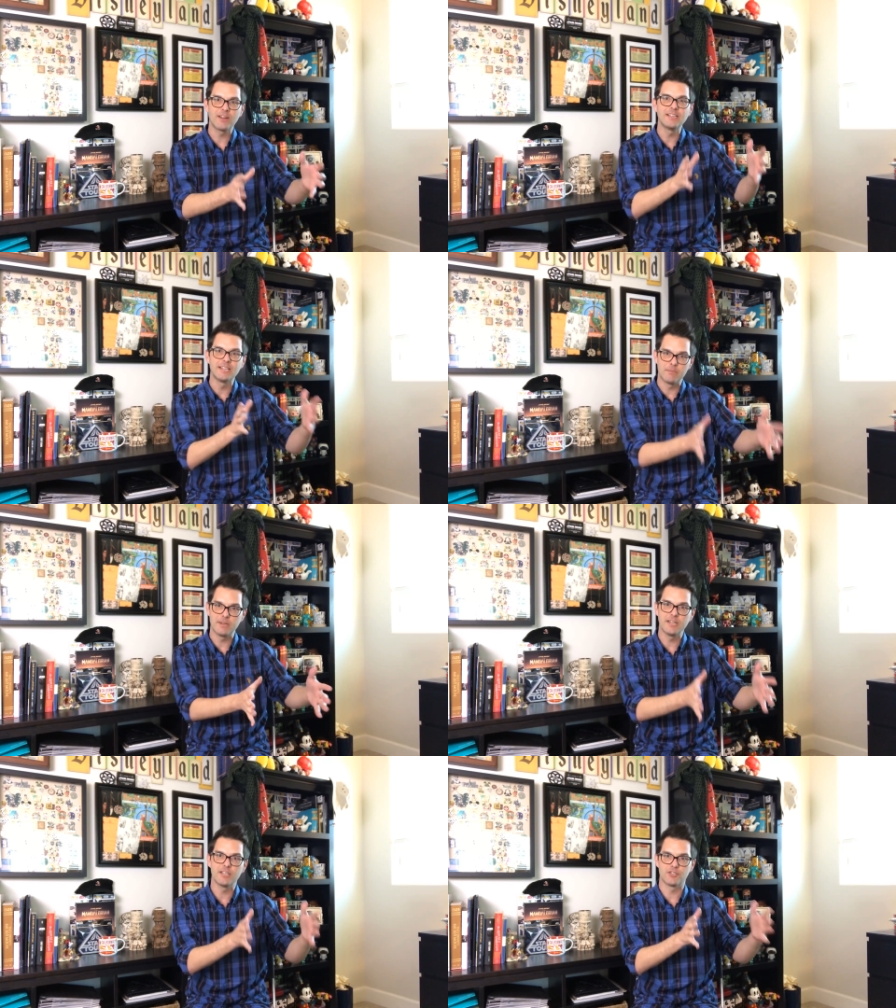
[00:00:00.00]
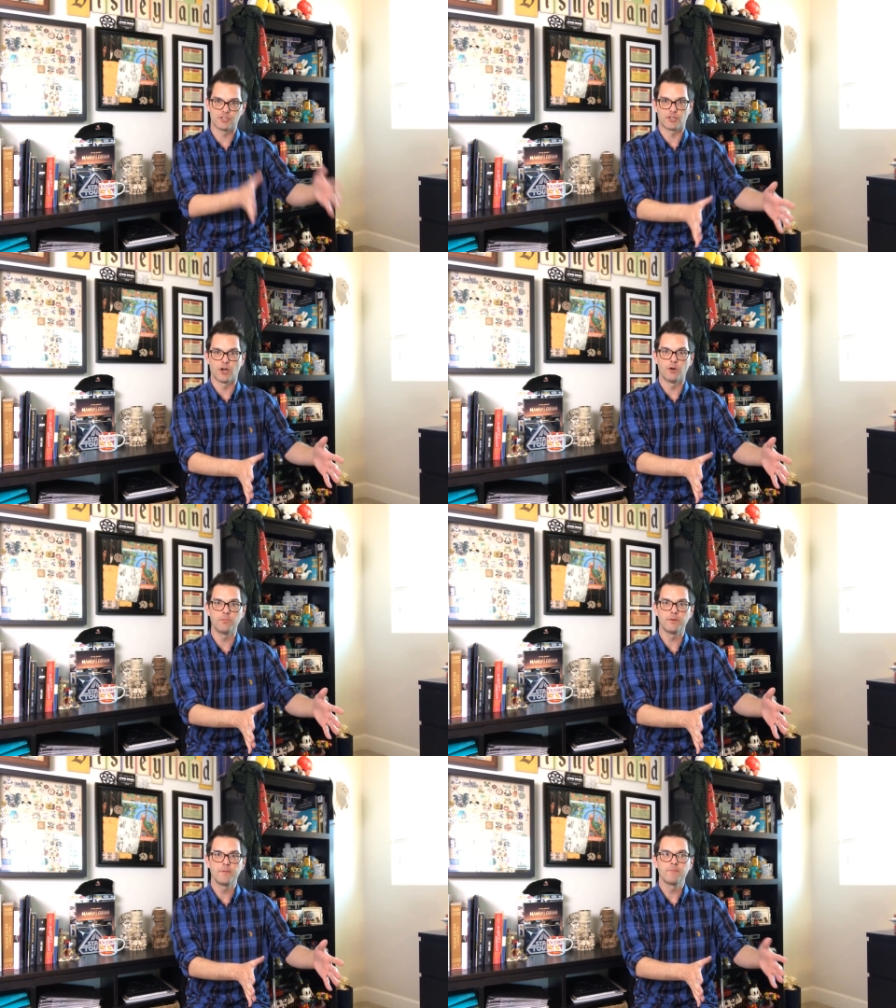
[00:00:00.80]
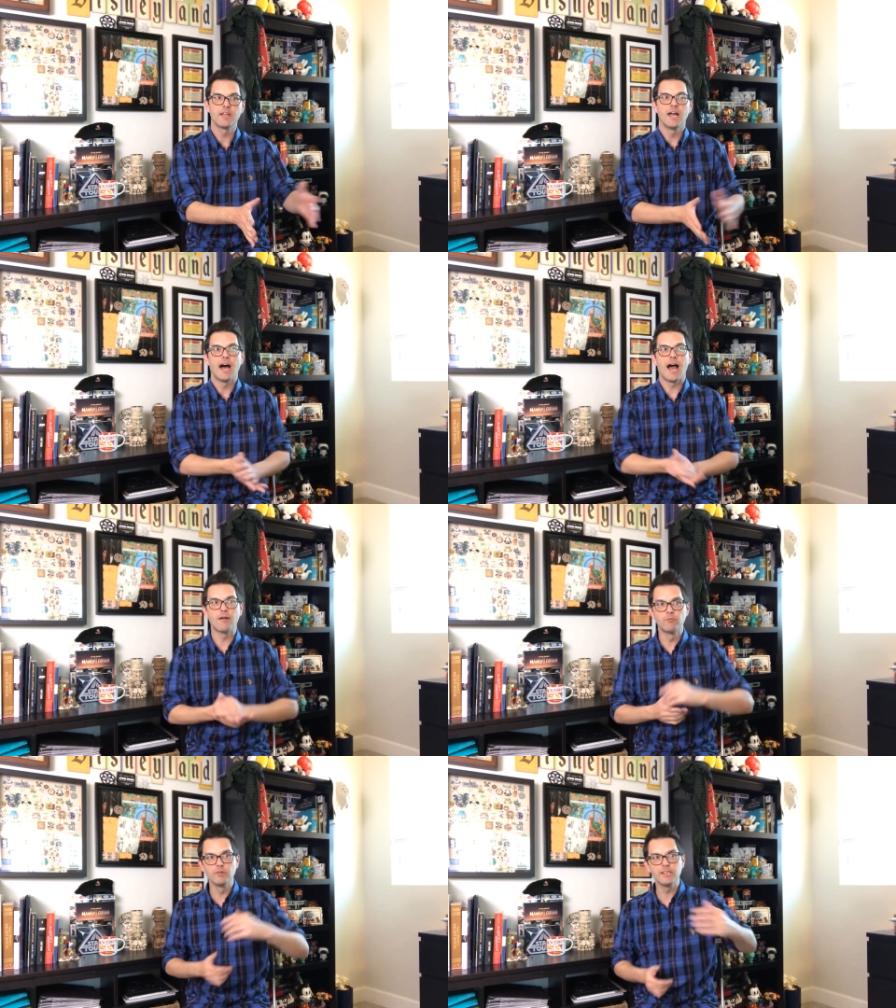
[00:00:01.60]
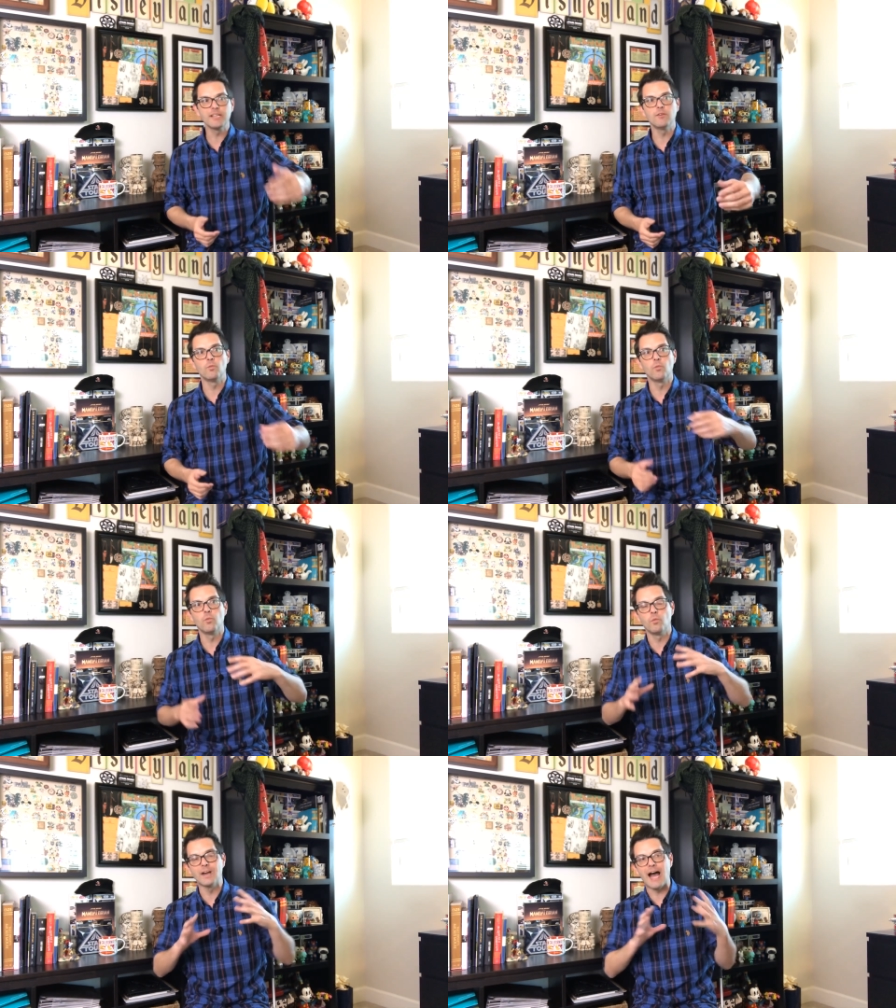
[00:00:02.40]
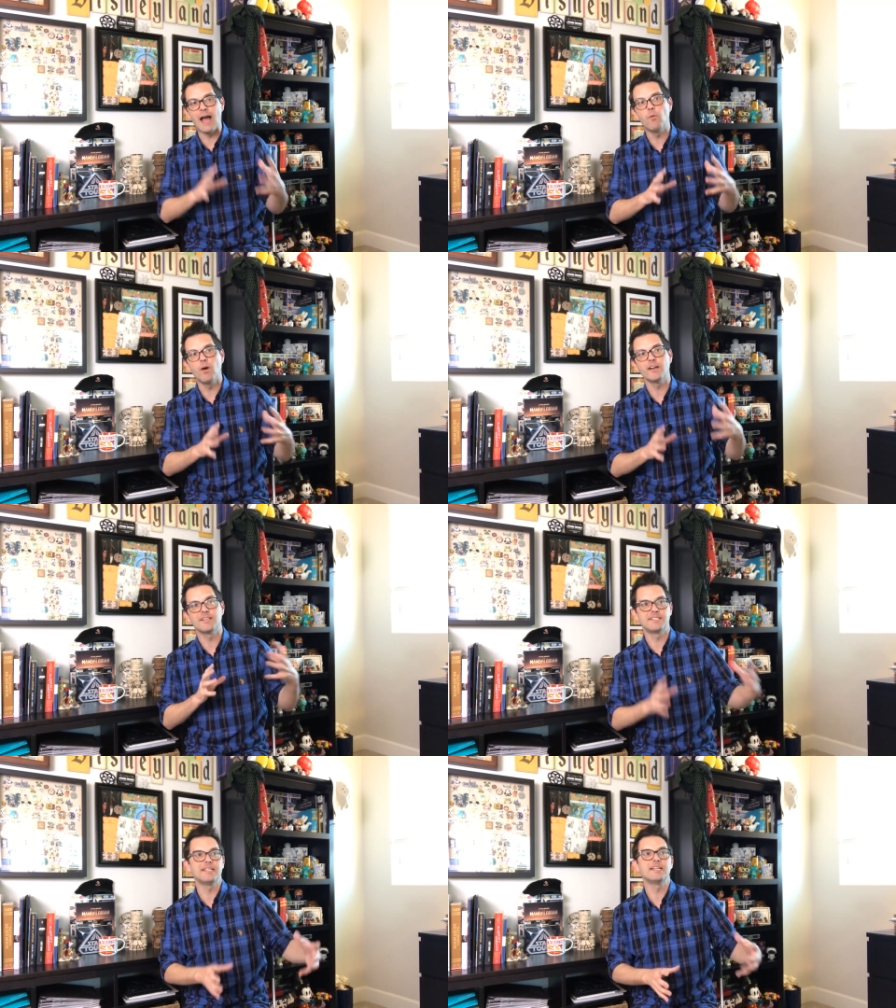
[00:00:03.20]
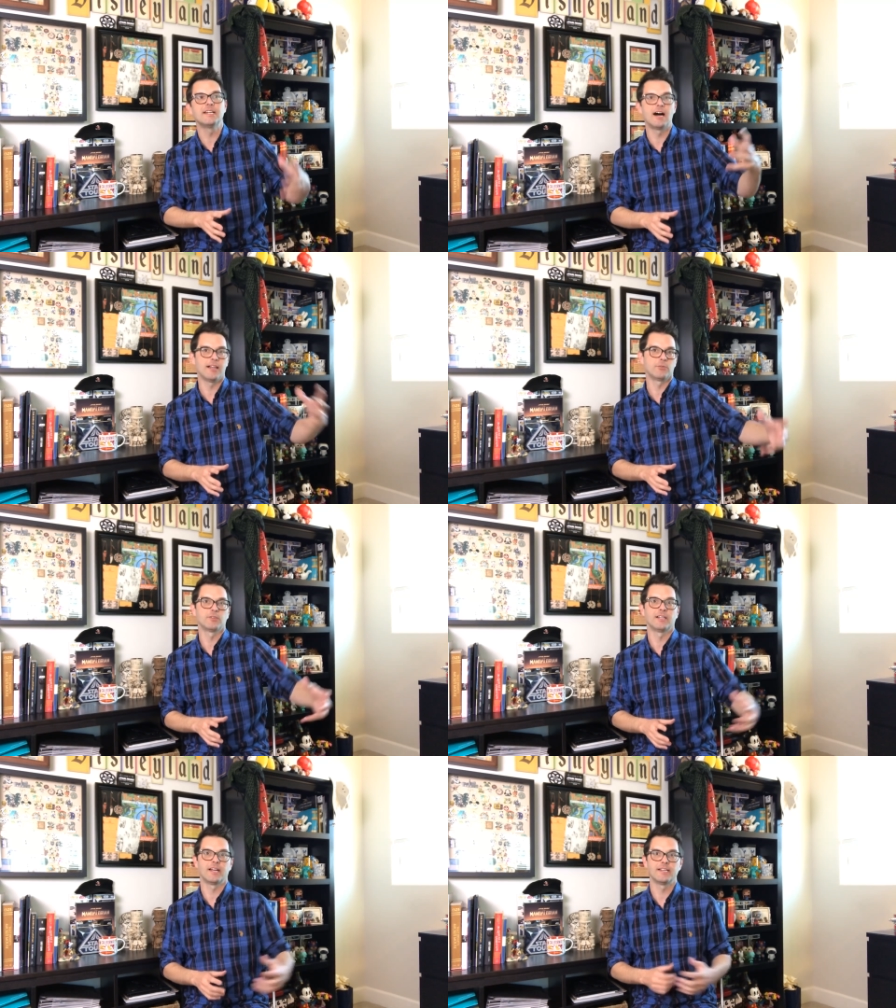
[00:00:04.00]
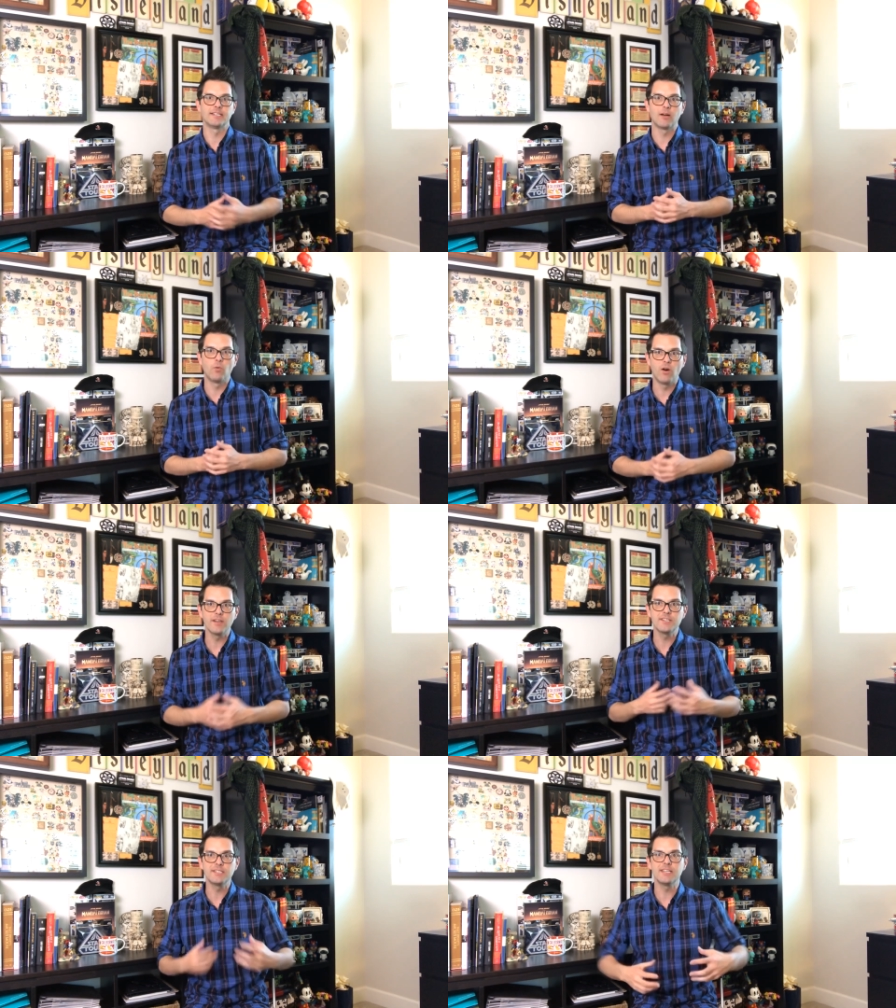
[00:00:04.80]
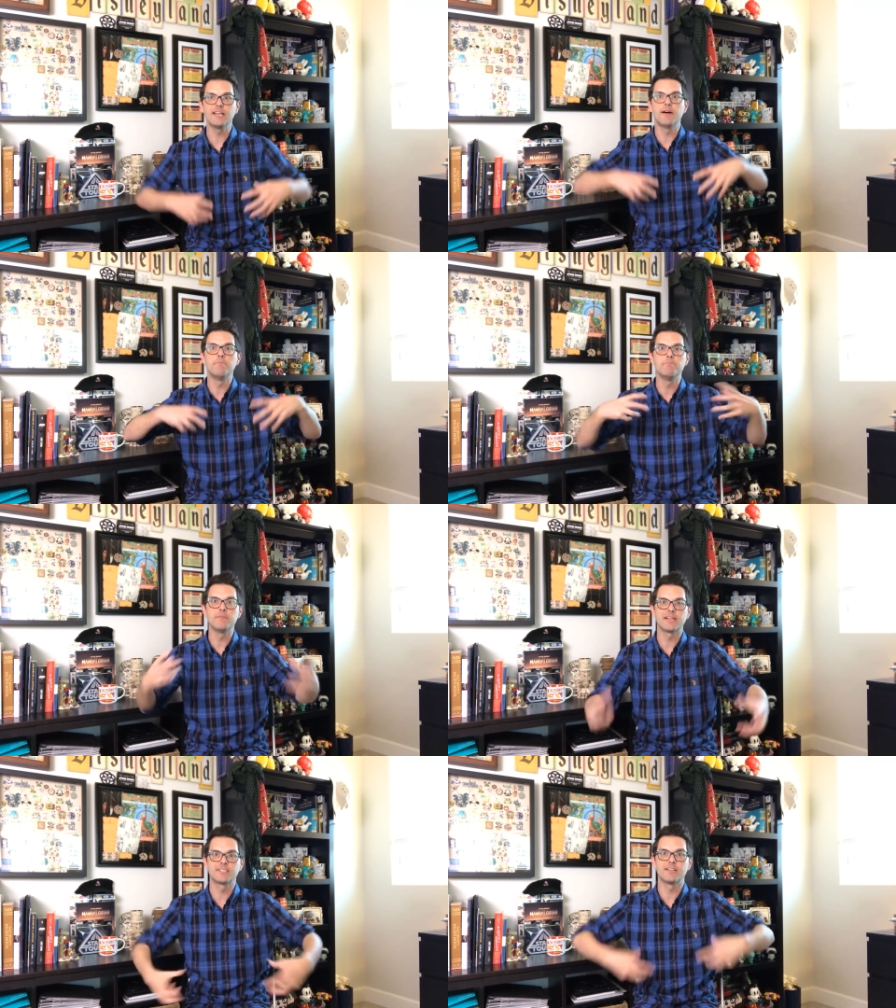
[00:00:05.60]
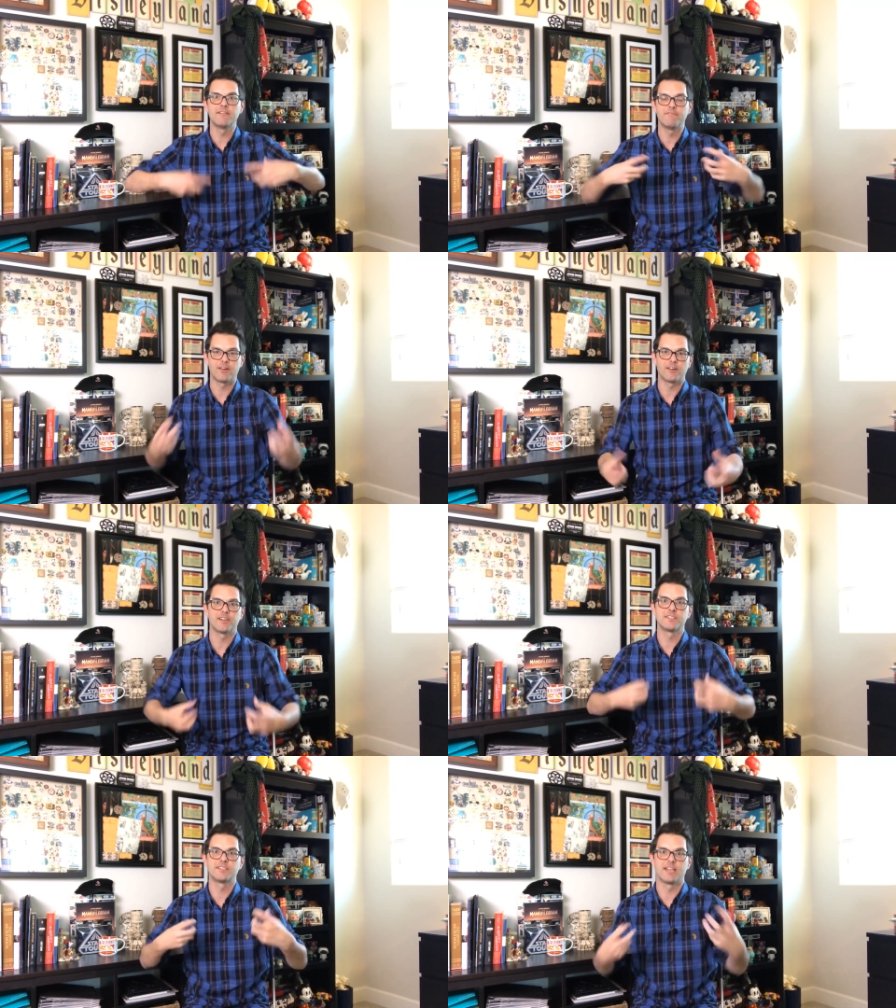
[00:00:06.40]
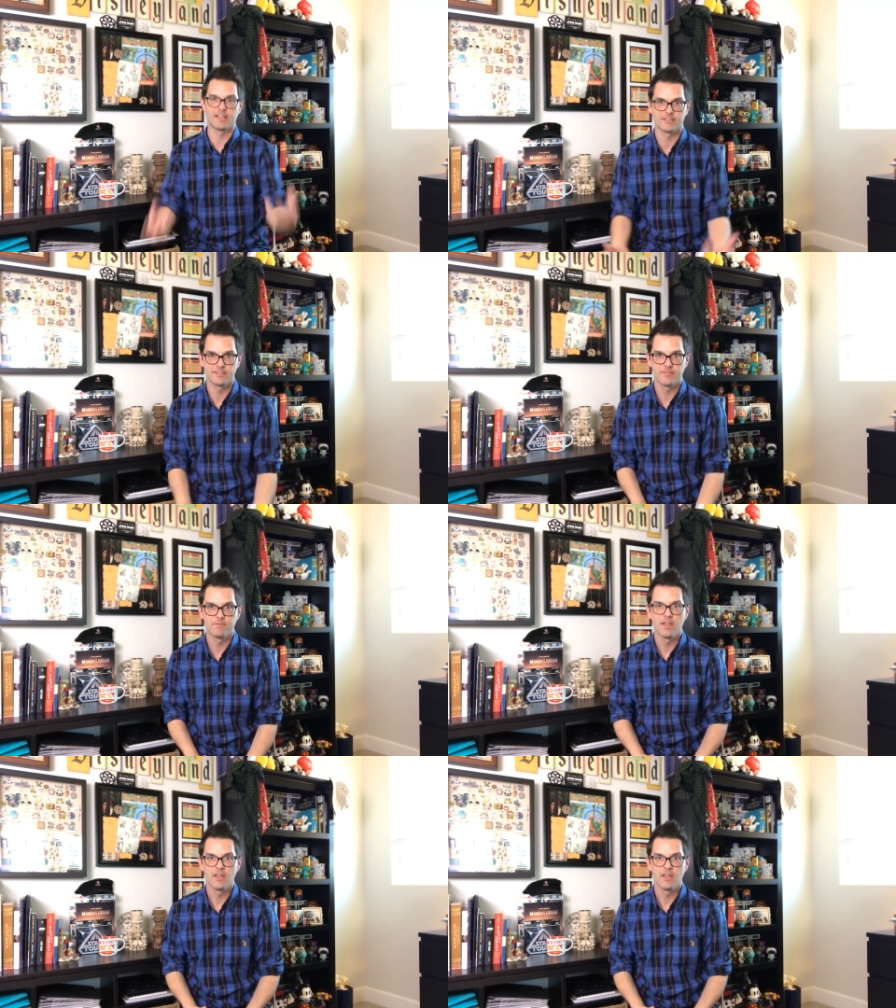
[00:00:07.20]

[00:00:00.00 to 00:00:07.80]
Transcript: limited in scope. I really, what I want to see in Hollywood land is I want to see a mix of various things.